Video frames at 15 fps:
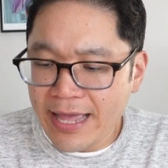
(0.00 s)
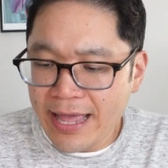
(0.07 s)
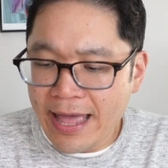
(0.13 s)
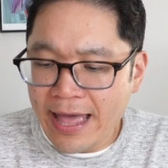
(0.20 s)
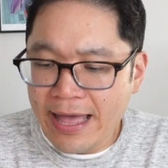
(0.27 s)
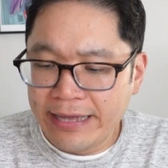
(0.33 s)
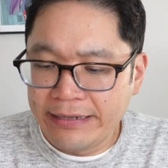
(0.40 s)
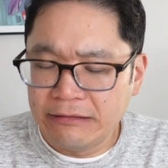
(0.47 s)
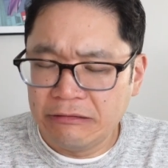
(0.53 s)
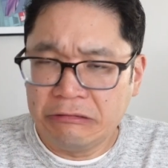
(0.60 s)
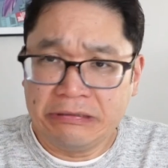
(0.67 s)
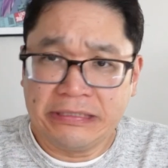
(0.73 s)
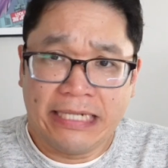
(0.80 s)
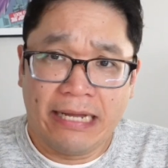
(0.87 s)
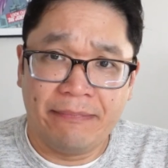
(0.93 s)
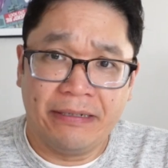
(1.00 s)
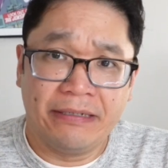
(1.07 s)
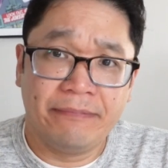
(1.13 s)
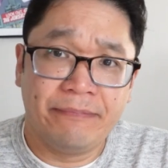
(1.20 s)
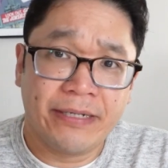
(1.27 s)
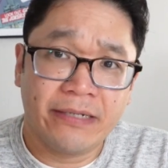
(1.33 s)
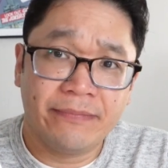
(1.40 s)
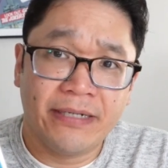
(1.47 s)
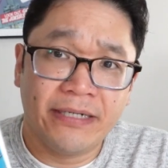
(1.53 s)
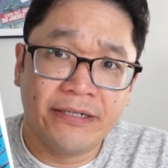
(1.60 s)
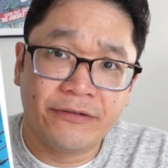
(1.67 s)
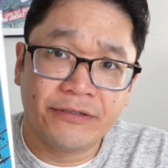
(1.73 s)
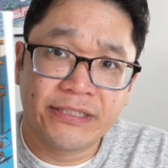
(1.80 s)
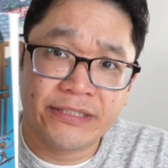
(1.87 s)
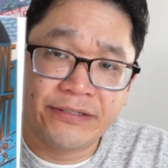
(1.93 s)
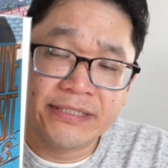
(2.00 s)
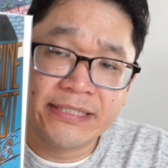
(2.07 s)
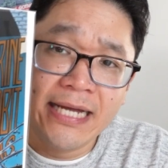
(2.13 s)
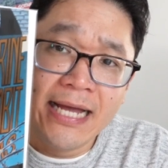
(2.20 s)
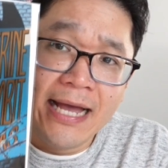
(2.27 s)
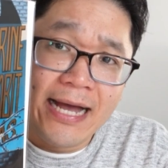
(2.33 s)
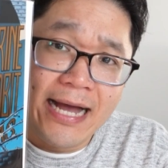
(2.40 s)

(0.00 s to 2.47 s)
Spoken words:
And always happy to pick up another series.